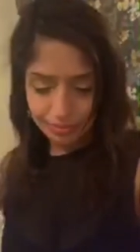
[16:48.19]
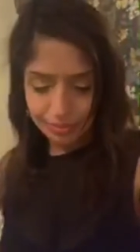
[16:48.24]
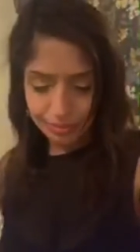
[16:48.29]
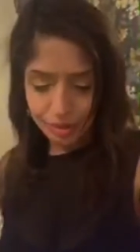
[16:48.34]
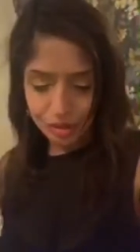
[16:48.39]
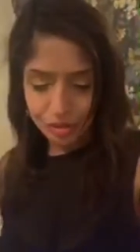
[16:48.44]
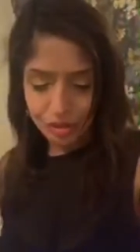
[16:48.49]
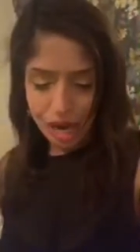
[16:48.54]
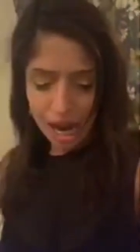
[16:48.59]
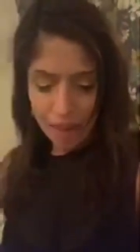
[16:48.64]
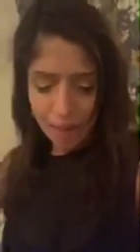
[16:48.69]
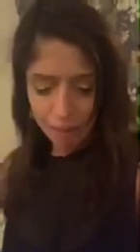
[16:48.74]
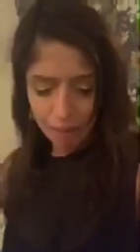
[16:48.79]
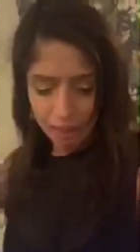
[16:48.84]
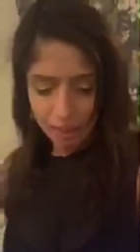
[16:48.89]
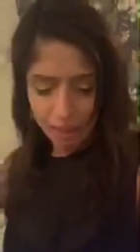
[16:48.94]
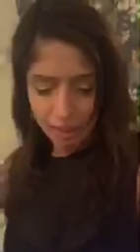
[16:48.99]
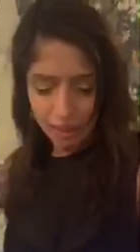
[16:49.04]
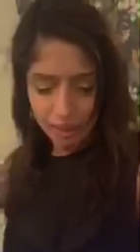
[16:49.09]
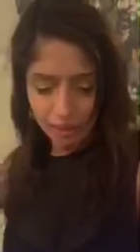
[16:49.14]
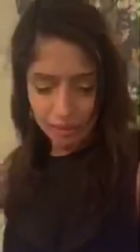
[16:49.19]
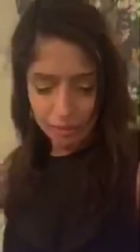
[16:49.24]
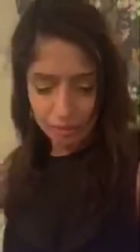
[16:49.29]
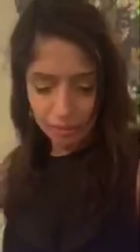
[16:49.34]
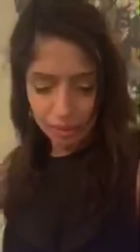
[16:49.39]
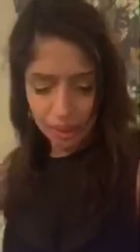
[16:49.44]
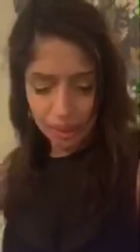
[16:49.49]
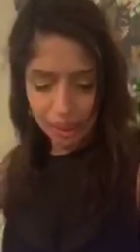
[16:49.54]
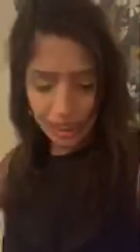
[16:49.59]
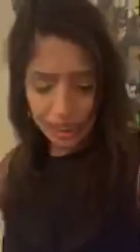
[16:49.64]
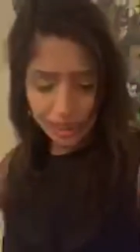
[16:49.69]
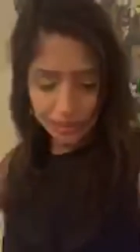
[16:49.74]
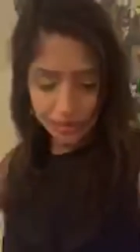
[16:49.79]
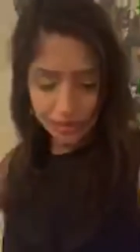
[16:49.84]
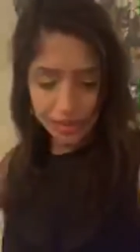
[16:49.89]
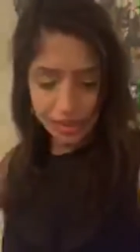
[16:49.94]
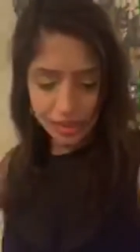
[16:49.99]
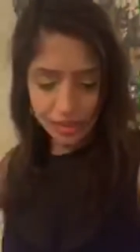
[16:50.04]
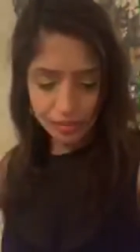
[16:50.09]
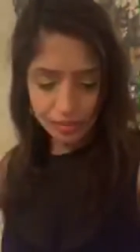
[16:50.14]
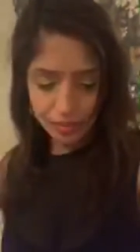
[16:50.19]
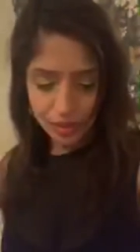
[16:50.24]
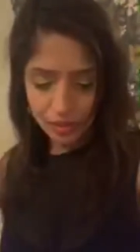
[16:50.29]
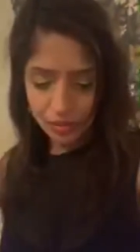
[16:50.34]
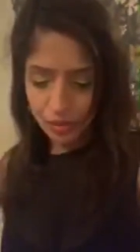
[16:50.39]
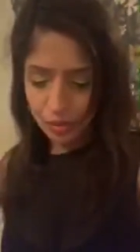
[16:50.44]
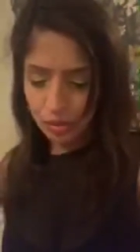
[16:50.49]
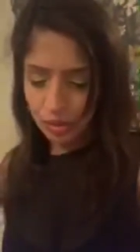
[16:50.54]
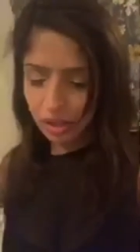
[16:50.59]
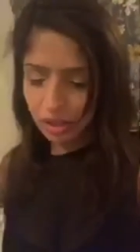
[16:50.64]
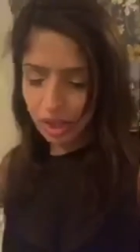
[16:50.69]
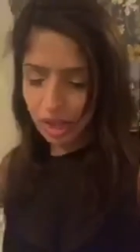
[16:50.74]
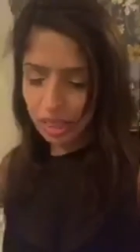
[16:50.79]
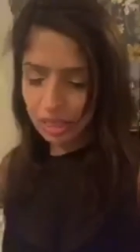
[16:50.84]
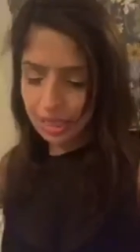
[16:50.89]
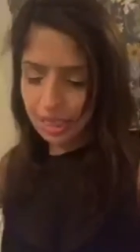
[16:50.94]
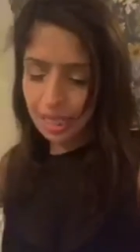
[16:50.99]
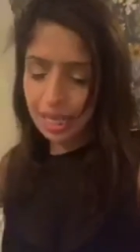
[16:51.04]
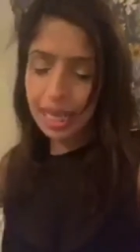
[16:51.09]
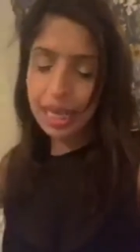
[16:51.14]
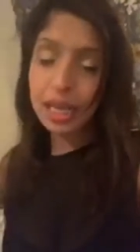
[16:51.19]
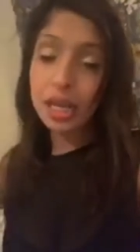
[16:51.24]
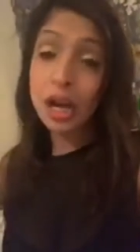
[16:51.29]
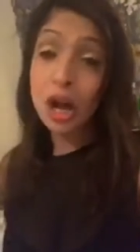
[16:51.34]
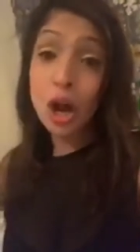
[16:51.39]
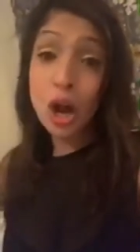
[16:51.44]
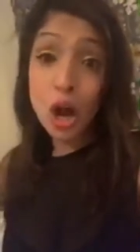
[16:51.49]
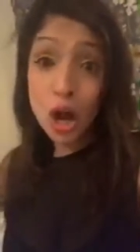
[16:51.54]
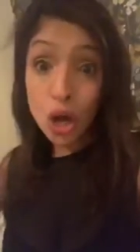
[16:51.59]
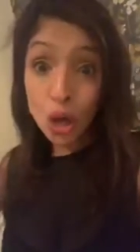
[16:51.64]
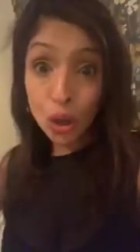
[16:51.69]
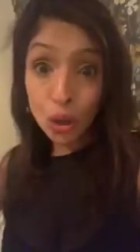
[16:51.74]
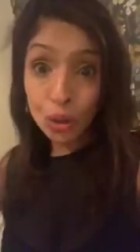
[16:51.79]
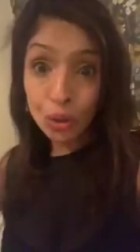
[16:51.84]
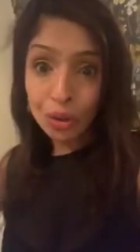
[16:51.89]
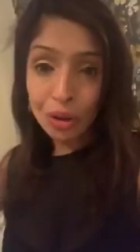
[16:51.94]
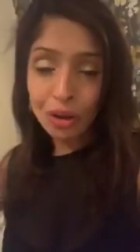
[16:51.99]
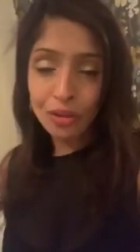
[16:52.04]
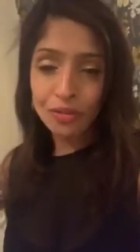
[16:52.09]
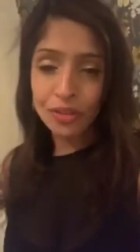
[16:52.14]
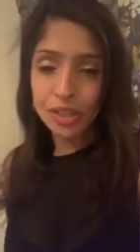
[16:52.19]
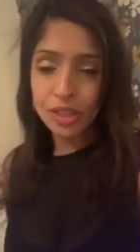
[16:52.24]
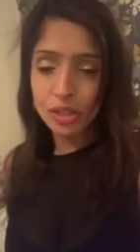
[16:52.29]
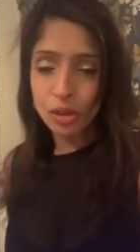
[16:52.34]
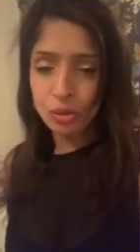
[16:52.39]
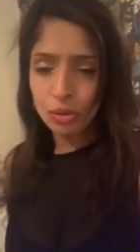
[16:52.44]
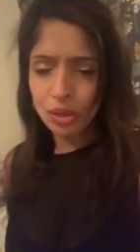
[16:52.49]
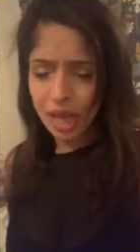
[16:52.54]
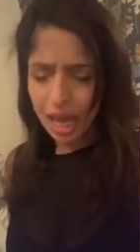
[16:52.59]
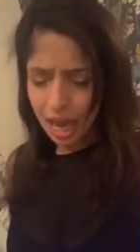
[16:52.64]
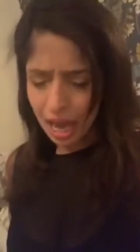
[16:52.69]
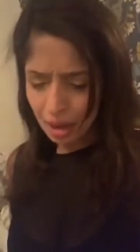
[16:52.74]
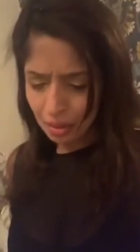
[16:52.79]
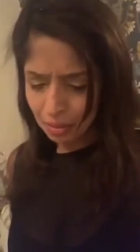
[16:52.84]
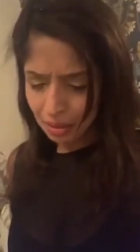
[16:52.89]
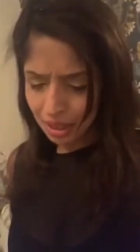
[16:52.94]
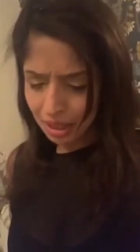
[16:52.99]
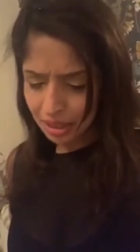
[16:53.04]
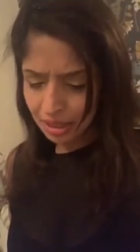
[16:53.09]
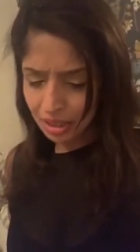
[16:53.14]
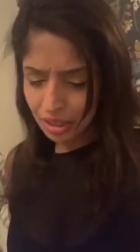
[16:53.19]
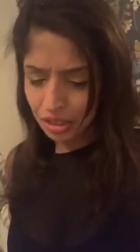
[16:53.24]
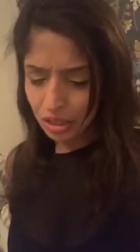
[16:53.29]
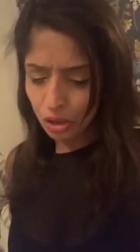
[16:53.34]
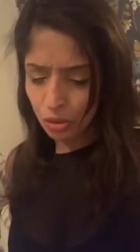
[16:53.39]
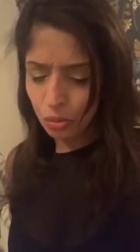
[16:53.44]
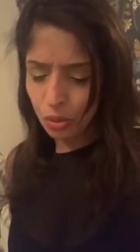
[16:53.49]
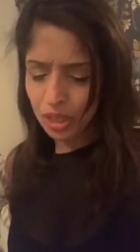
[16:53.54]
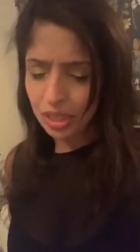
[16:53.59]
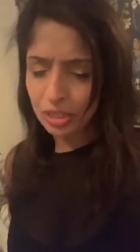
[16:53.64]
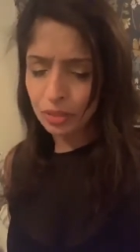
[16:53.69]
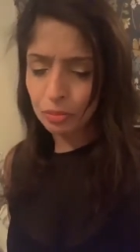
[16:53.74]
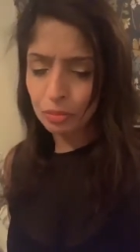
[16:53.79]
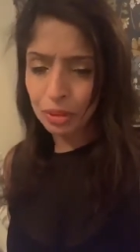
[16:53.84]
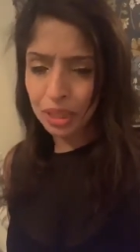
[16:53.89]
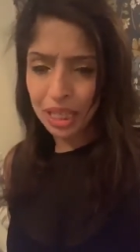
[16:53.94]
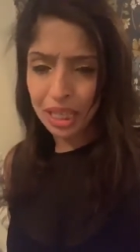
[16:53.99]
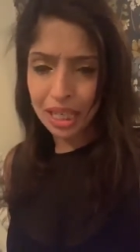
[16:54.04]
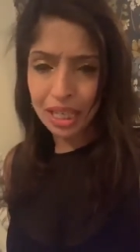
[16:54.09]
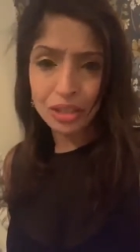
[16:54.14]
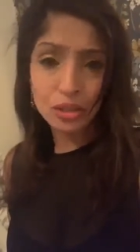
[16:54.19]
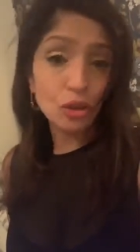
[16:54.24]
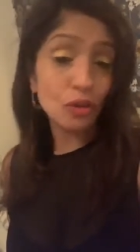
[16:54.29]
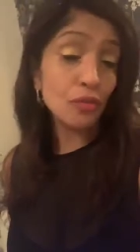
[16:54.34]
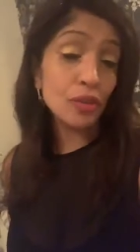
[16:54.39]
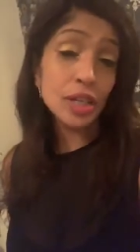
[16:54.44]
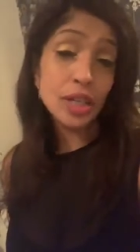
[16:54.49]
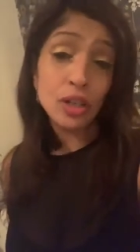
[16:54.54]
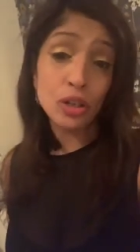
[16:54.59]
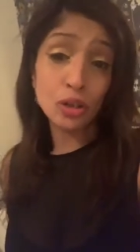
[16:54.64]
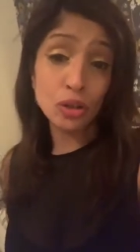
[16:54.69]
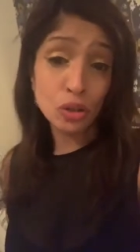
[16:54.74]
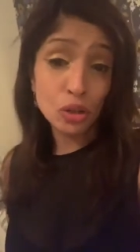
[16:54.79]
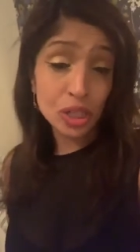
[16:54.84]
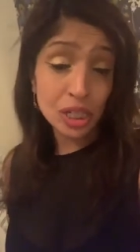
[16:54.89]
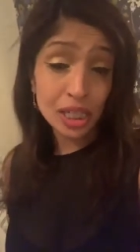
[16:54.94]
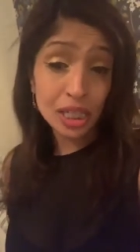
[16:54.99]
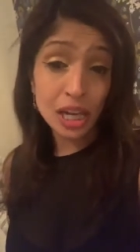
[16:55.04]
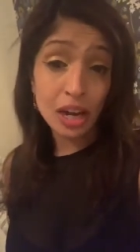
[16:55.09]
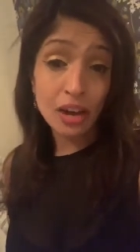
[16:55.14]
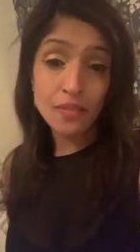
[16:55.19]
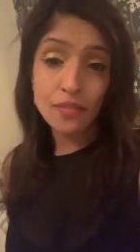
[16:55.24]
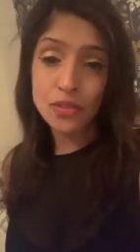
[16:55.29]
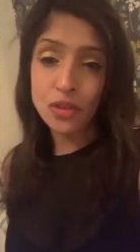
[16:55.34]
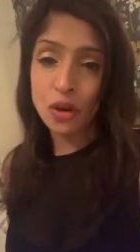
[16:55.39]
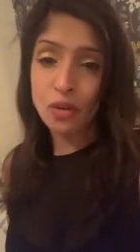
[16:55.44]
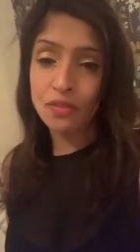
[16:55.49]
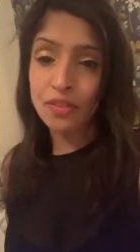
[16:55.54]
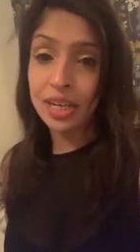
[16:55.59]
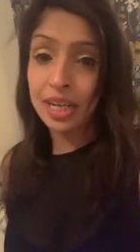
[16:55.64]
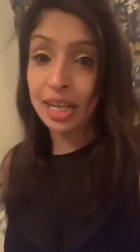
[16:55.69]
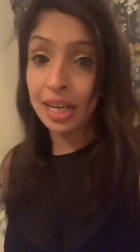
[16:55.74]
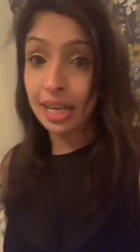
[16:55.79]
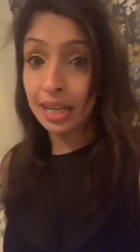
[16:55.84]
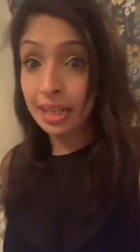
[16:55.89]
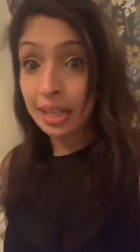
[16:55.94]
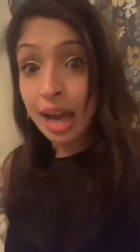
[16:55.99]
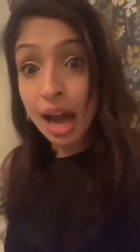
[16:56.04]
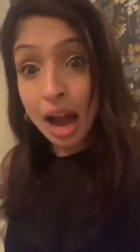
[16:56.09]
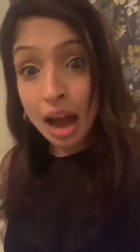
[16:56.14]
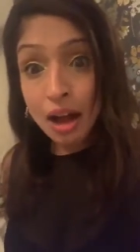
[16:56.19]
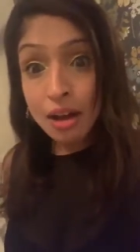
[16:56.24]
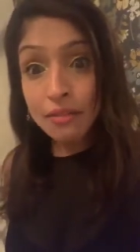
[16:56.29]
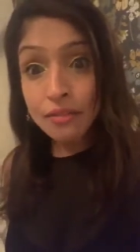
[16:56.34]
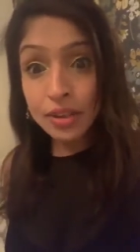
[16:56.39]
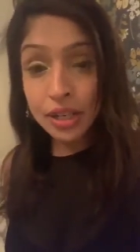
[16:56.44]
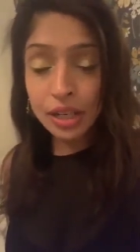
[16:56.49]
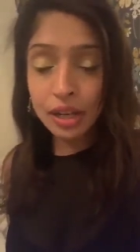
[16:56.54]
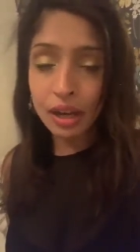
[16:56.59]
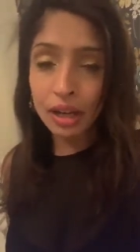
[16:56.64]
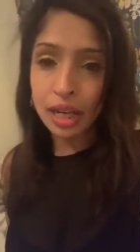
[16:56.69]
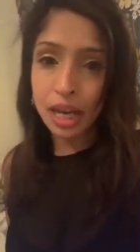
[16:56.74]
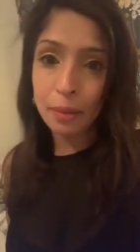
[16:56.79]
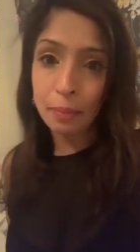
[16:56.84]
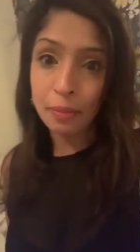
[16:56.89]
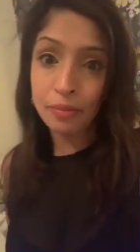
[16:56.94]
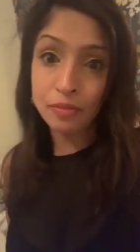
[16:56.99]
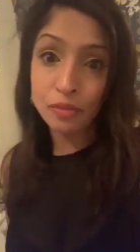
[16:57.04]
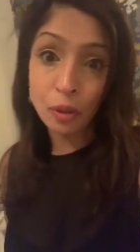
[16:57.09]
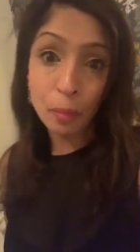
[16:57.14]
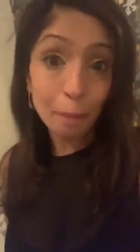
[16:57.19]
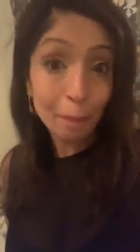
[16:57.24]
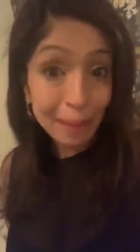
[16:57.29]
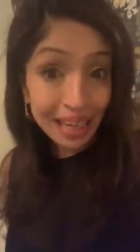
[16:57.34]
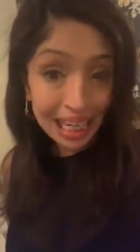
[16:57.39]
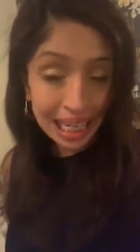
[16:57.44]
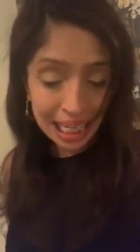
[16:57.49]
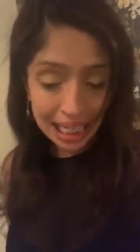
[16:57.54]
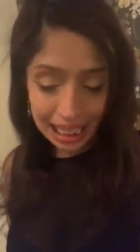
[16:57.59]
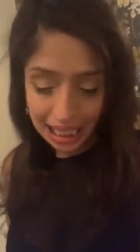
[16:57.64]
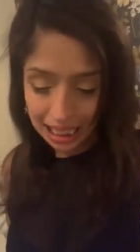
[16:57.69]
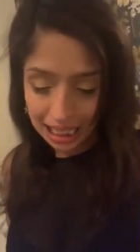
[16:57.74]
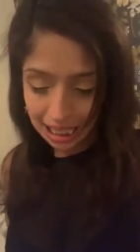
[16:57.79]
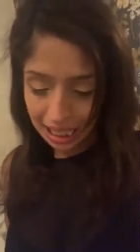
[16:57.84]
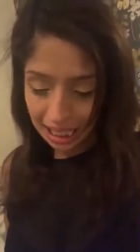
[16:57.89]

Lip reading: crappy beliefs, if you would like to let go of these old habits, these old ways of being, not feeling good enough, not feeling enough, it can't happen for me,